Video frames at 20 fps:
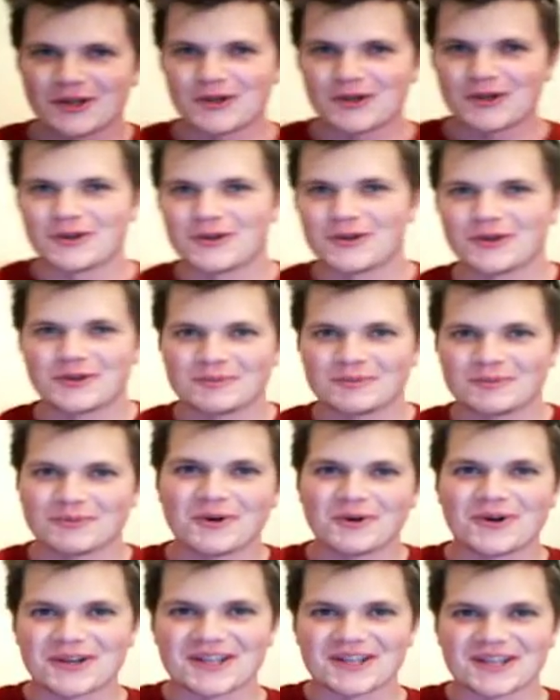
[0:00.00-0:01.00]
Good
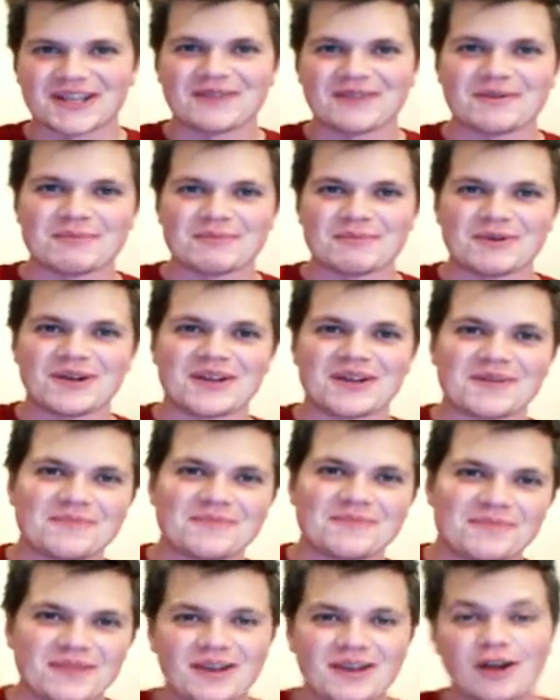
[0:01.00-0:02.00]
morning, everybody.
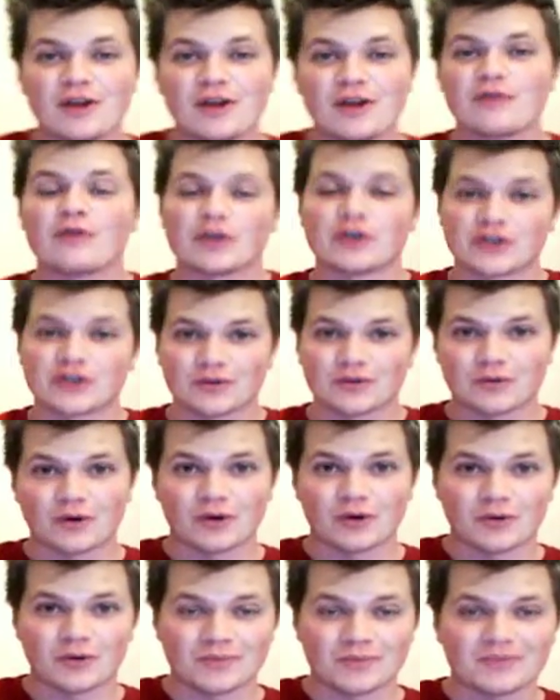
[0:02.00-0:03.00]
First of
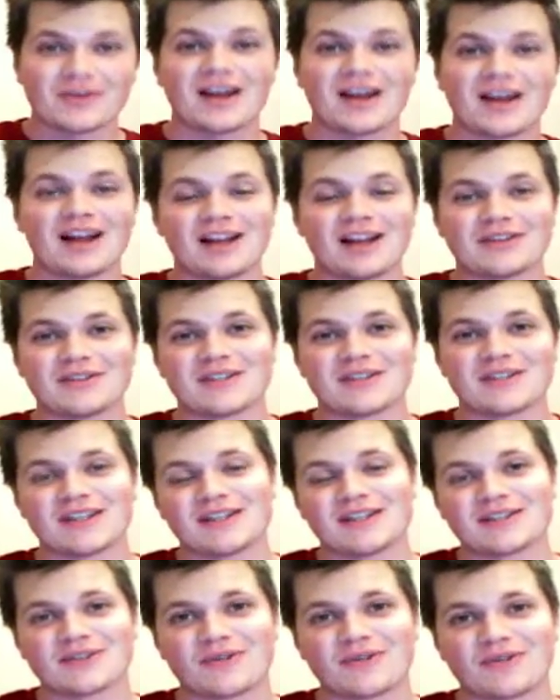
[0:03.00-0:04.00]
all, I'd like to say
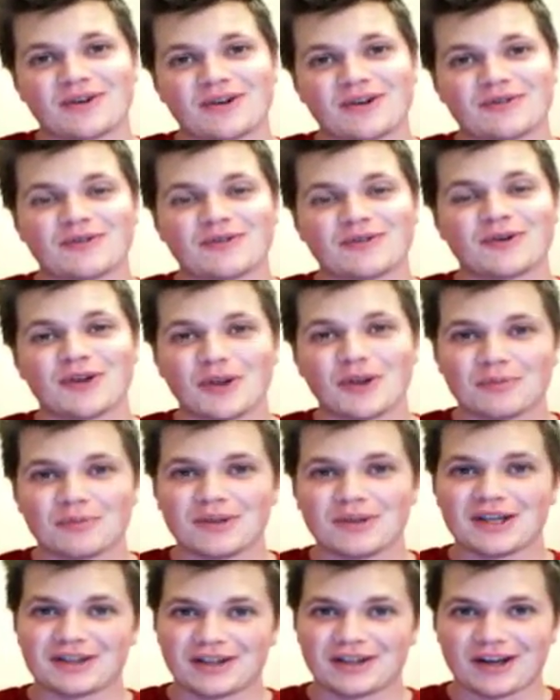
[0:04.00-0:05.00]
sorry for not
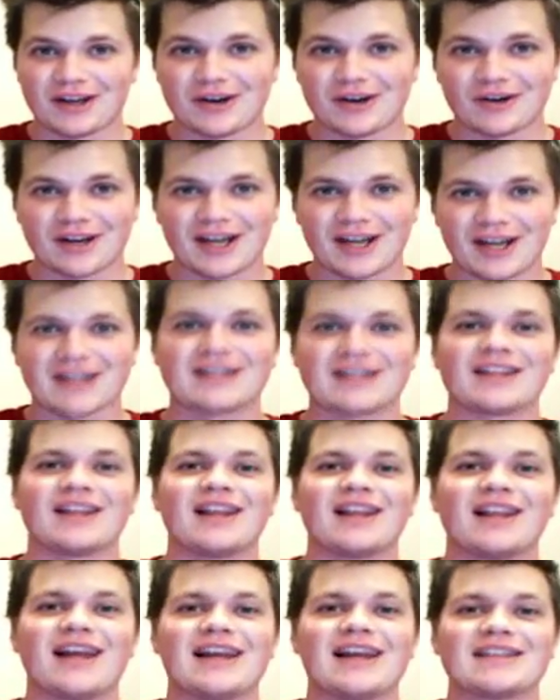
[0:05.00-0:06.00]
being there at
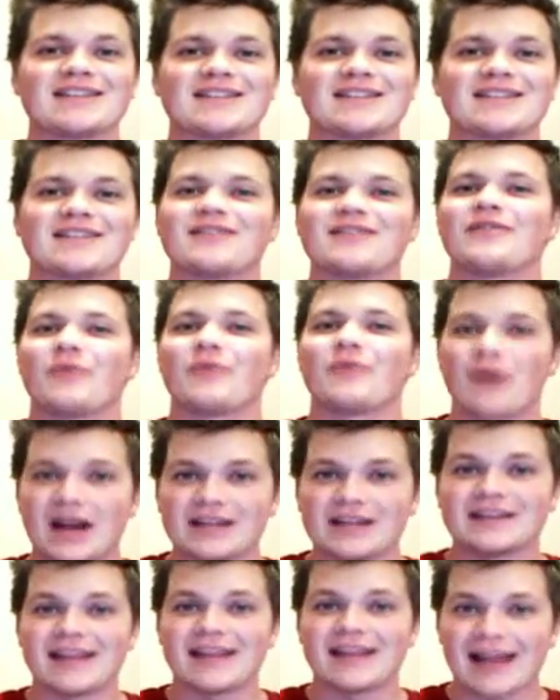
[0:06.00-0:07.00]
class.
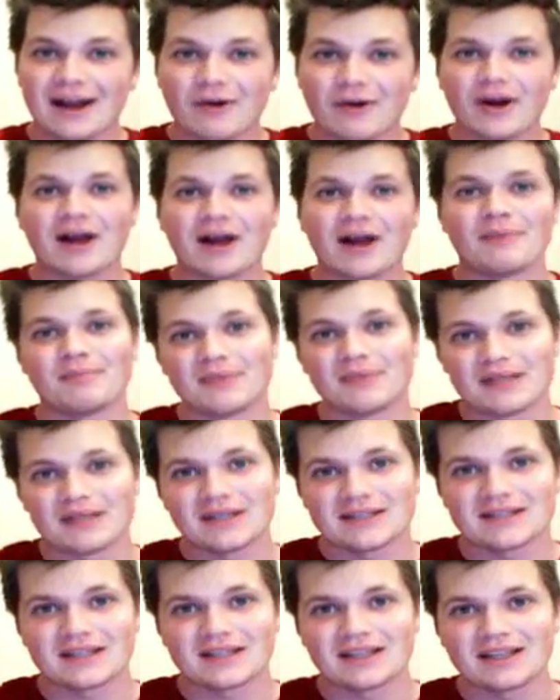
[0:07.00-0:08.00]
Right now, I'm
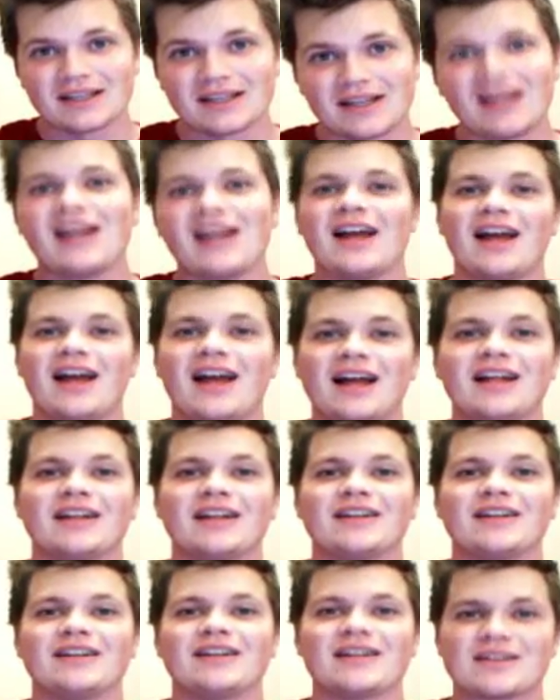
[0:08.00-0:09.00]
busy,
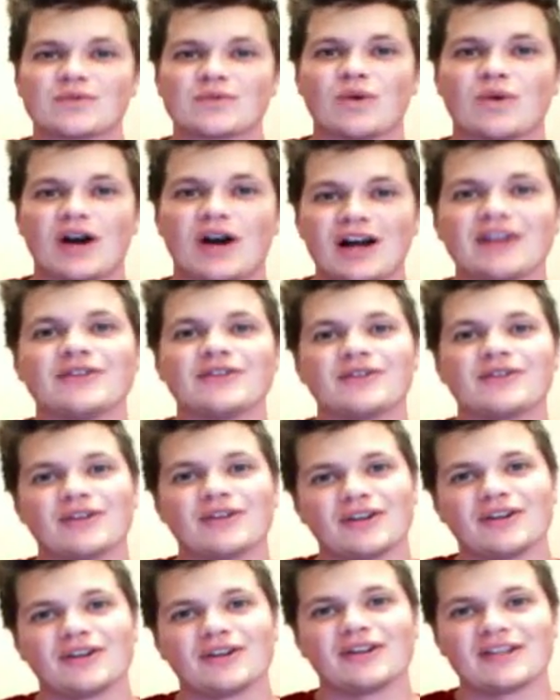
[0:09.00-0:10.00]
and that's why you're
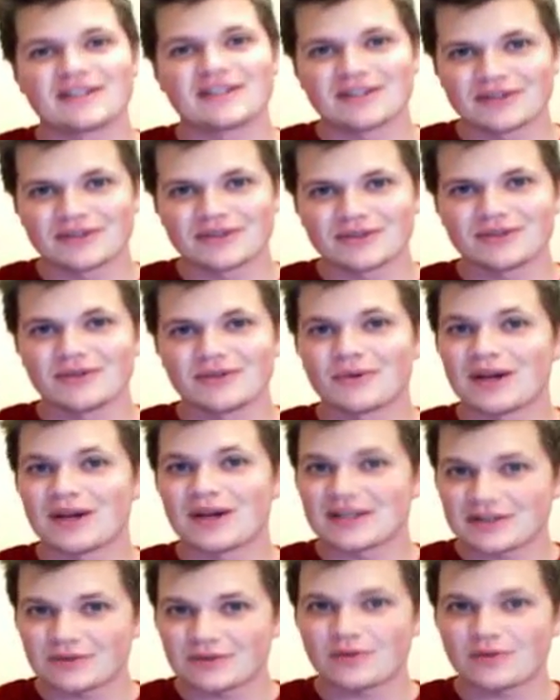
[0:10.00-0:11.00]
gonna listen to the
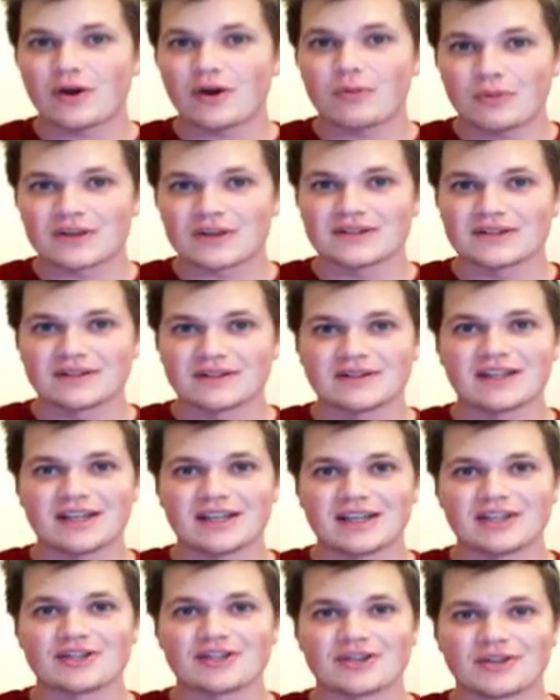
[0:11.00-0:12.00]
rest of our
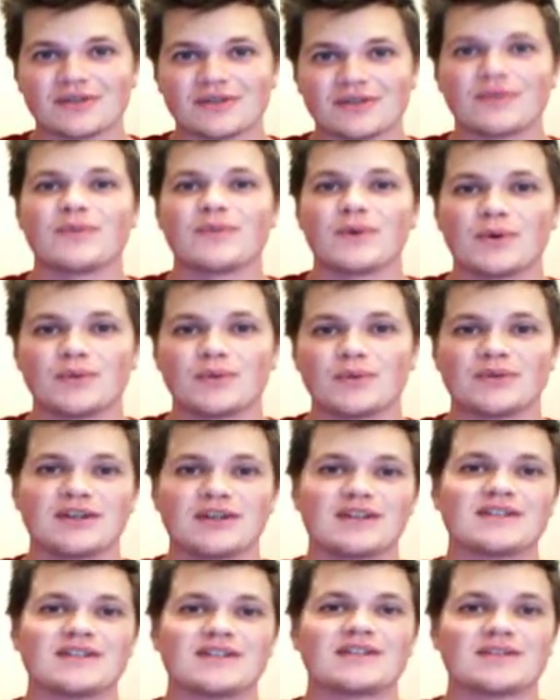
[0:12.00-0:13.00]
presentation through
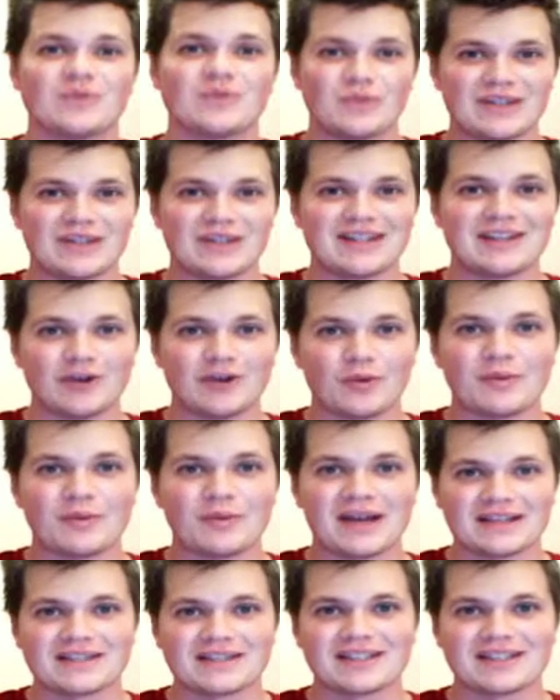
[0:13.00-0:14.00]
this video
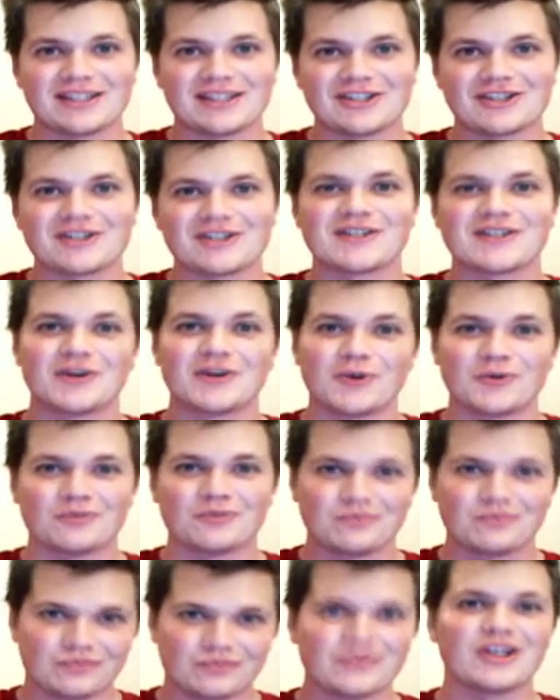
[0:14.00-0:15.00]
message. So,
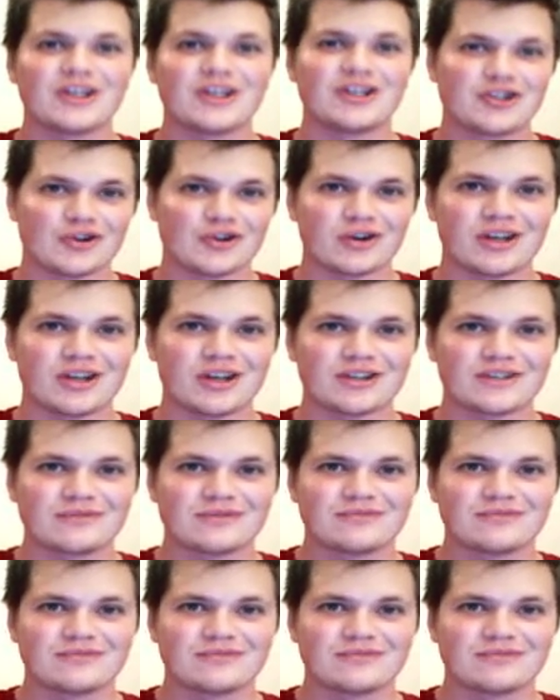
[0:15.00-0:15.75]
enjoy it.